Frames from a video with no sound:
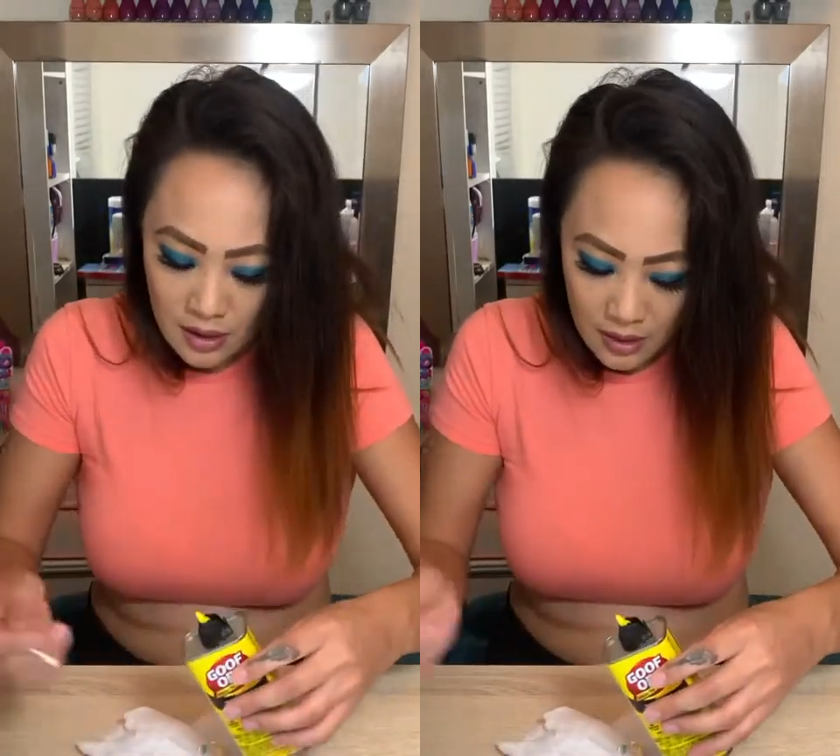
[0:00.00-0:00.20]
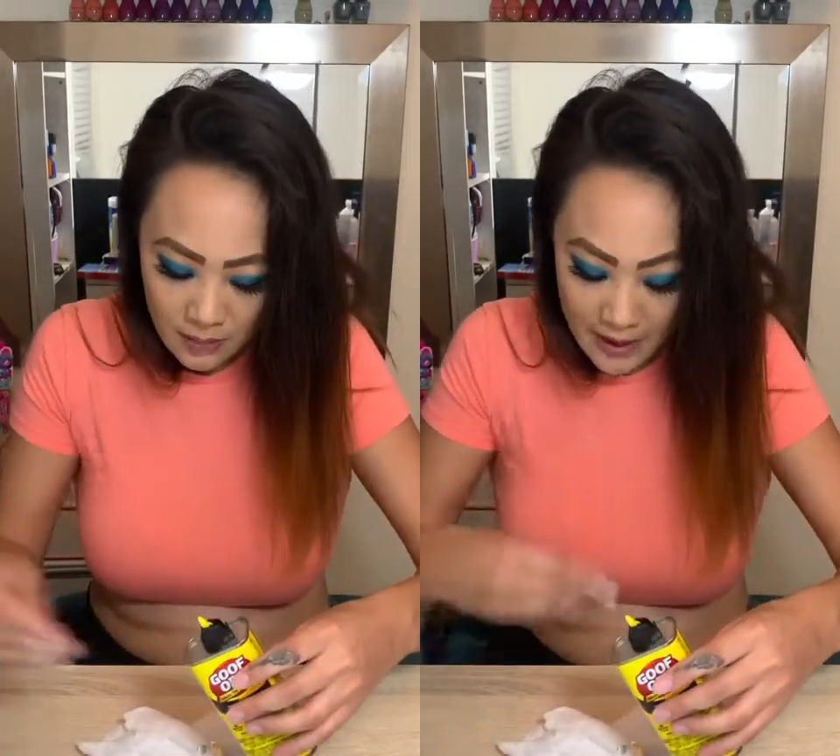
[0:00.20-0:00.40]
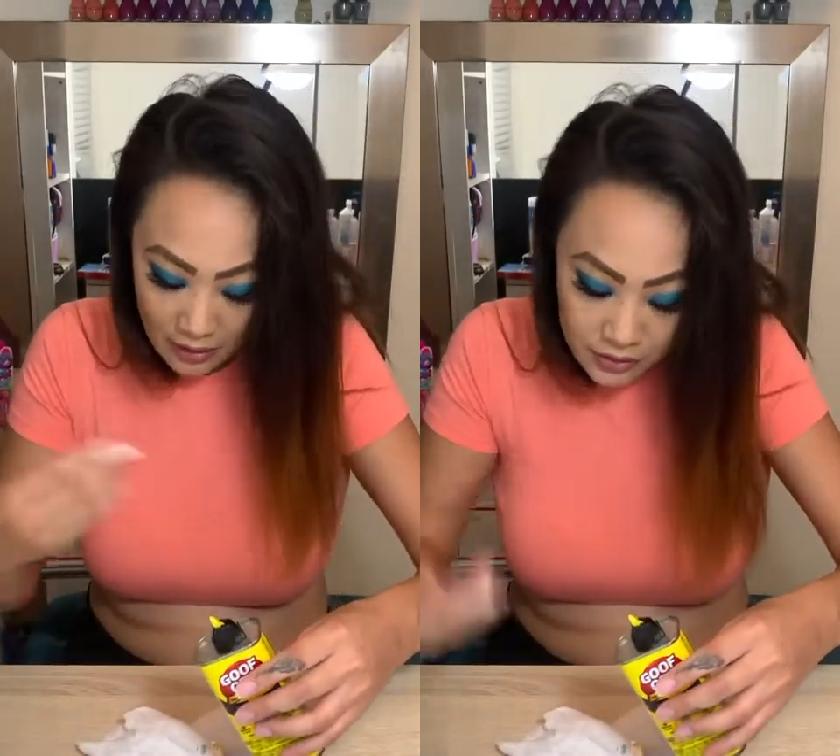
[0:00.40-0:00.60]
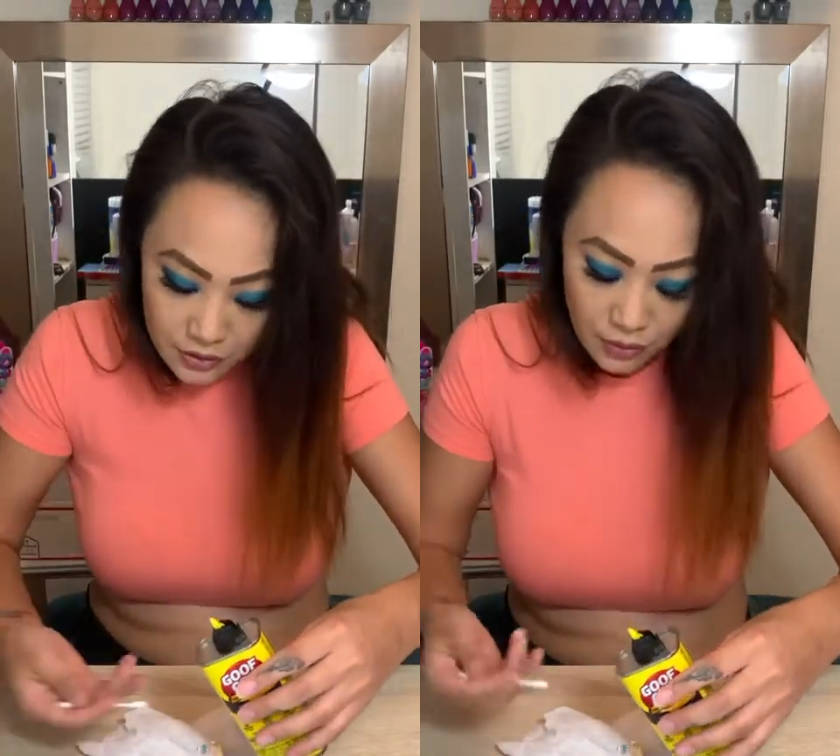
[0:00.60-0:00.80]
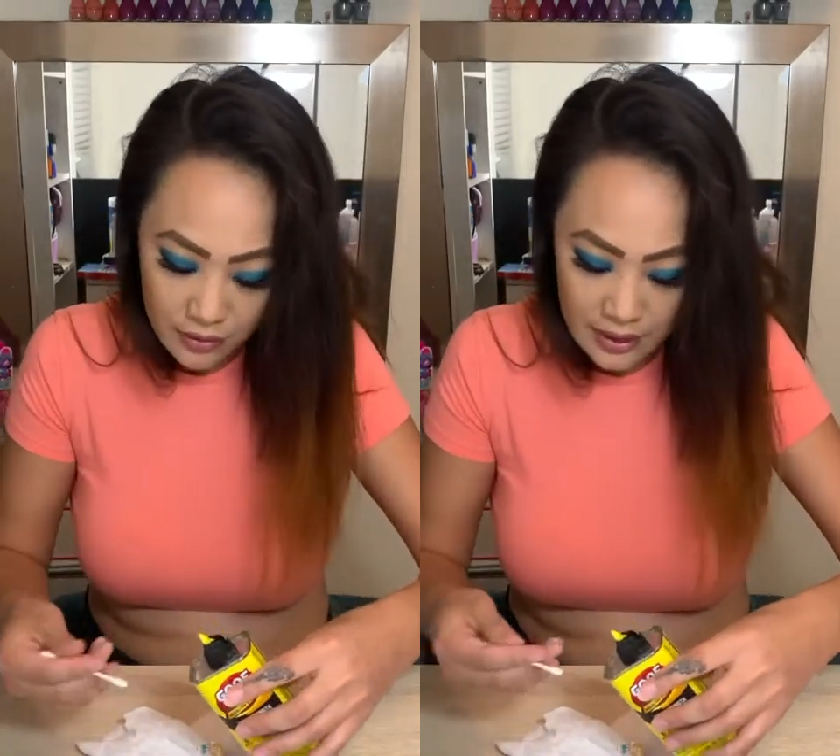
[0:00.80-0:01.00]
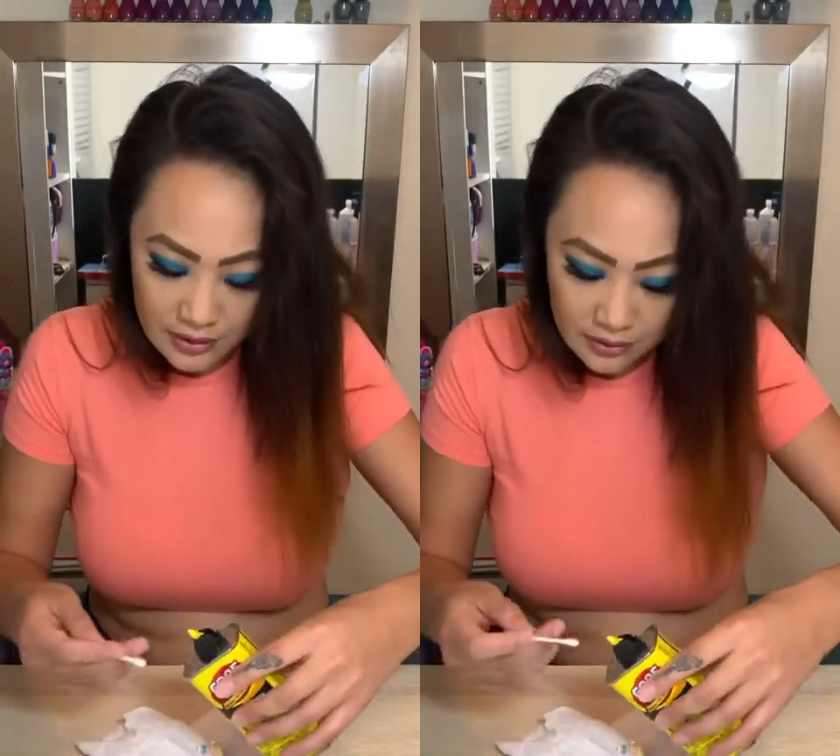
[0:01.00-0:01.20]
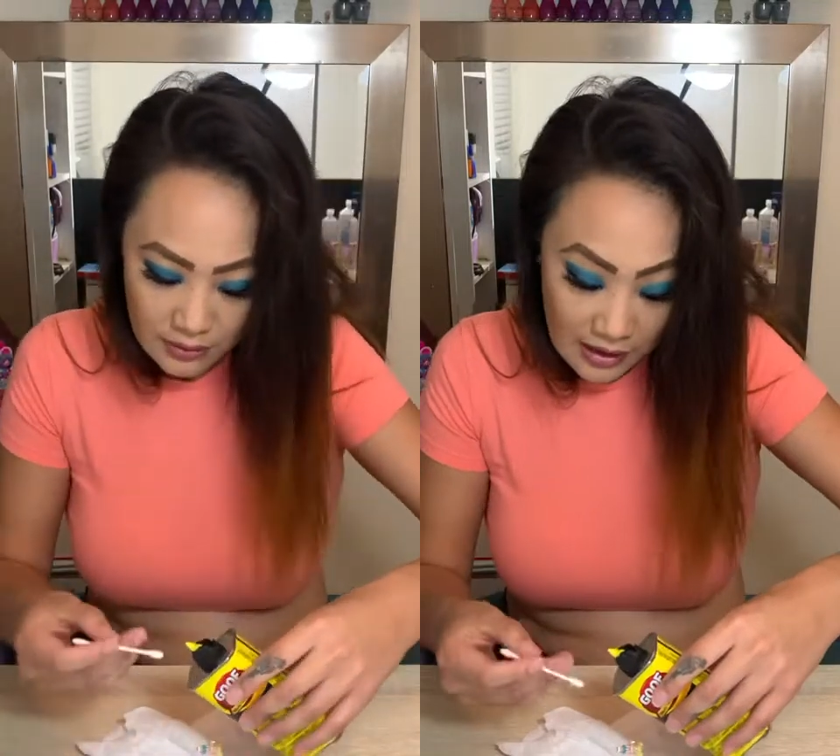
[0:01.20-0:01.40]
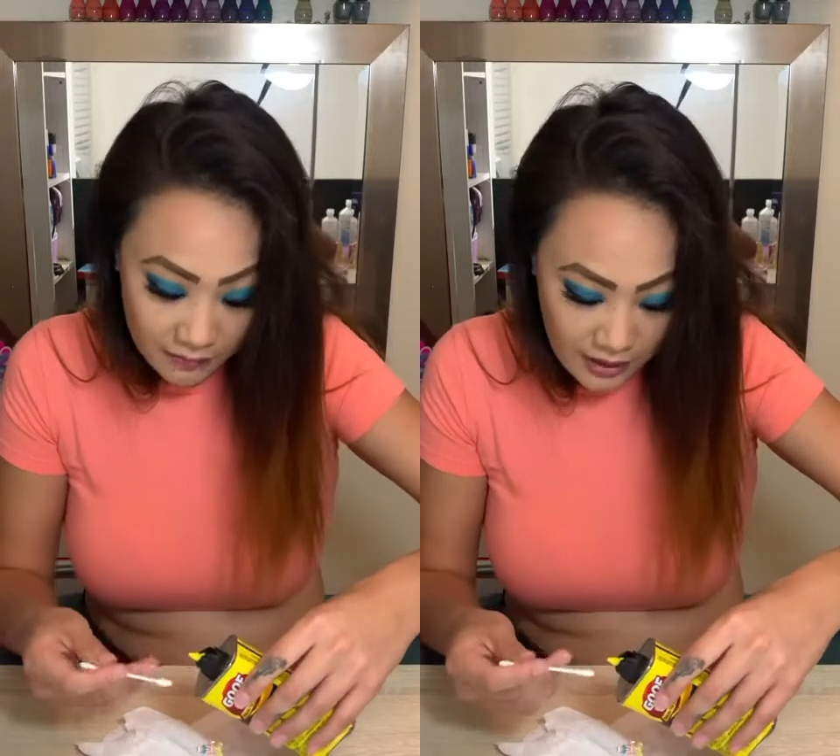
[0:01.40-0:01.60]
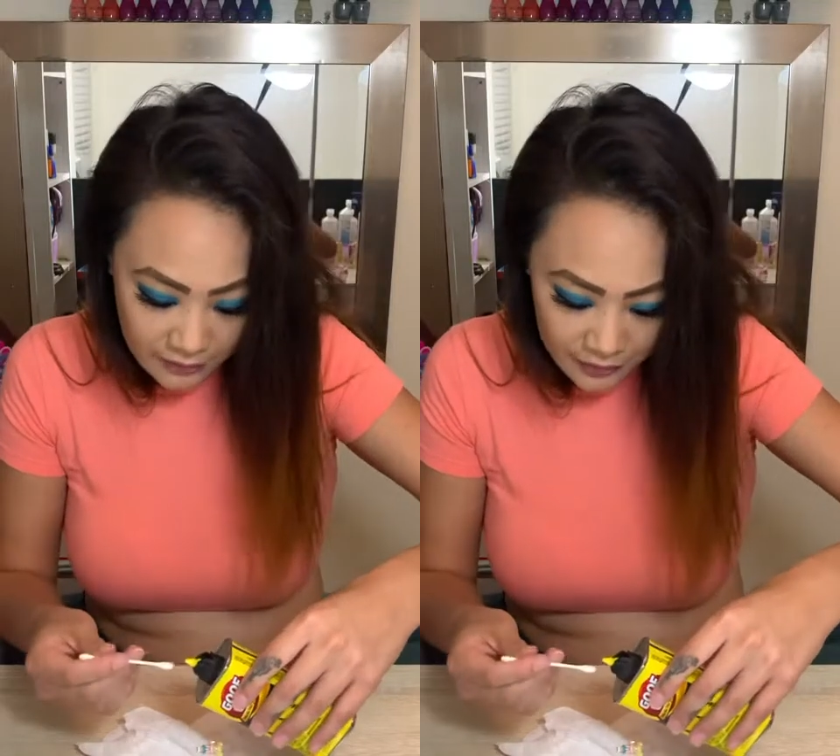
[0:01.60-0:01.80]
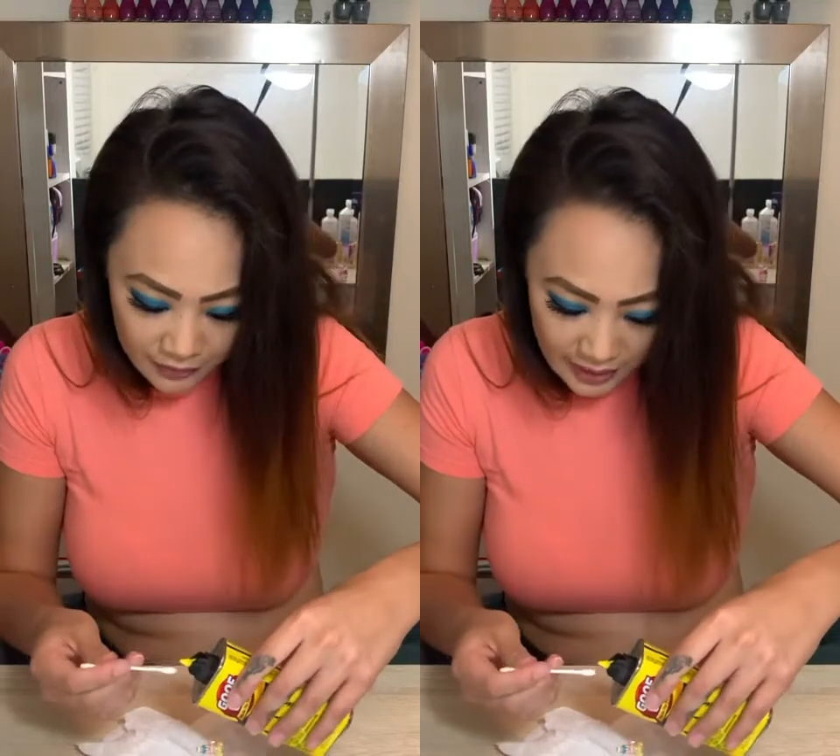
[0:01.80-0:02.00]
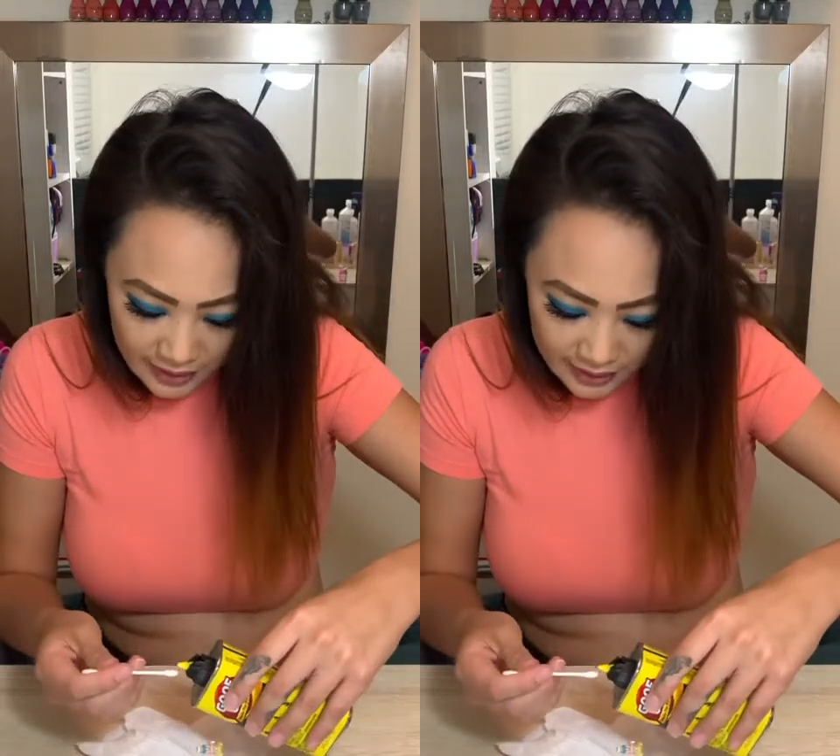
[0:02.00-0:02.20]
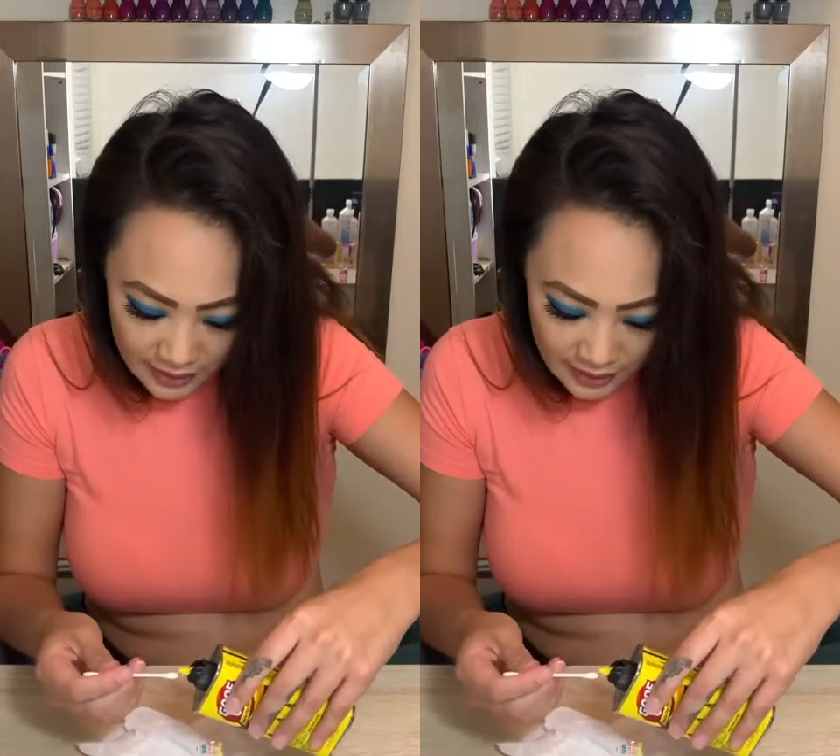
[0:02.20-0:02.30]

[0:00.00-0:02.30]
about or that you have covered, okay?